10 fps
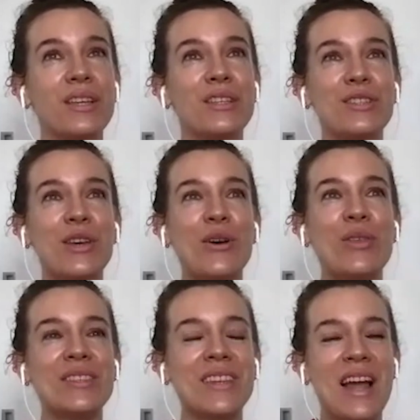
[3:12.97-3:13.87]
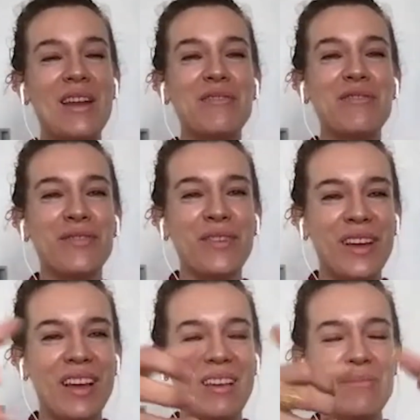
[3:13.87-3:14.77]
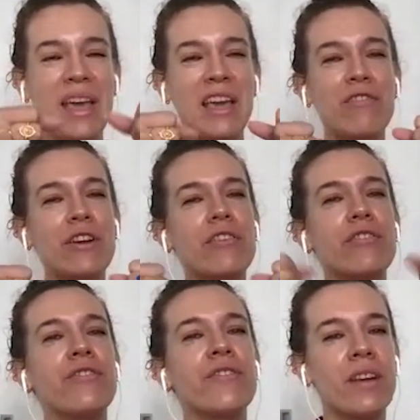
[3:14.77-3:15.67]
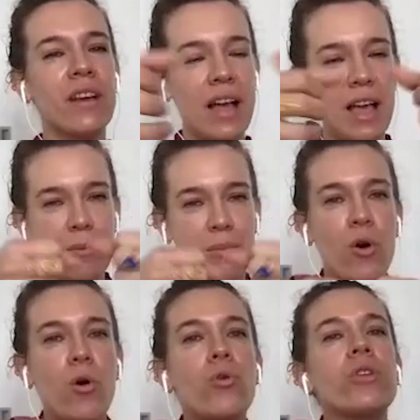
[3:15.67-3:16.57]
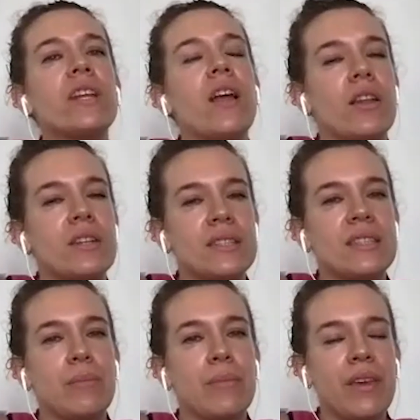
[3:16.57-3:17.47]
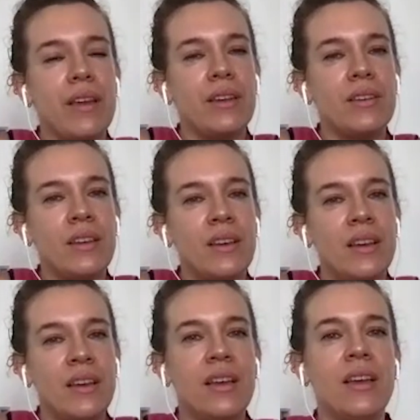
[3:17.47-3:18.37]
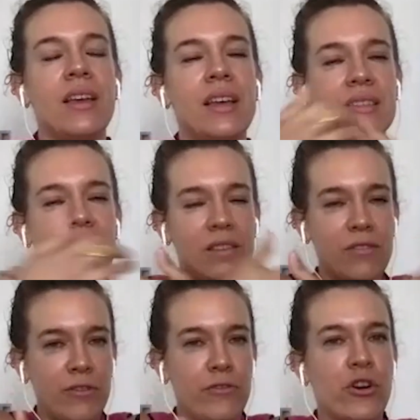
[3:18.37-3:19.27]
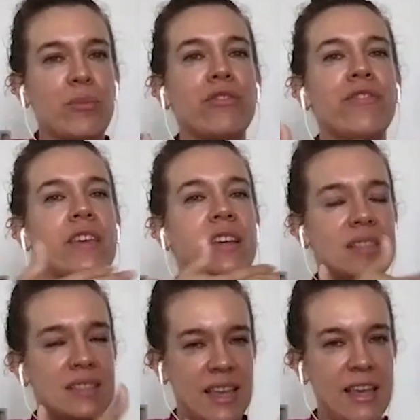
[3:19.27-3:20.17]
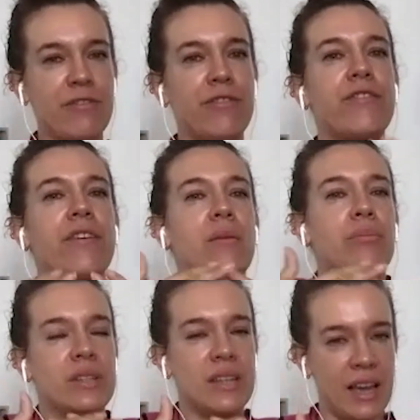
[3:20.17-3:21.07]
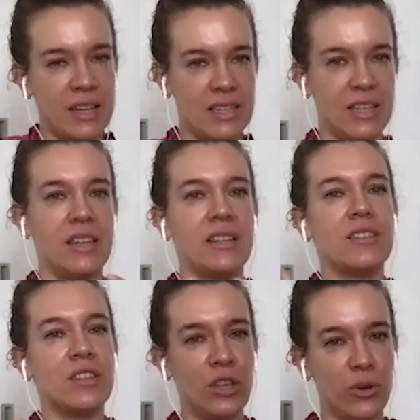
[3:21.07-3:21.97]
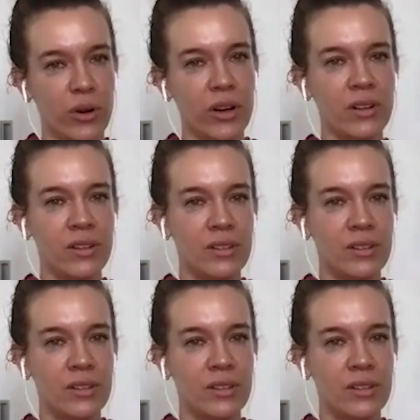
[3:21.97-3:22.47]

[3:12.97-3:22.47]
So this kind of behavior of holding on to something, it's a form of feeling safe and protected and secure.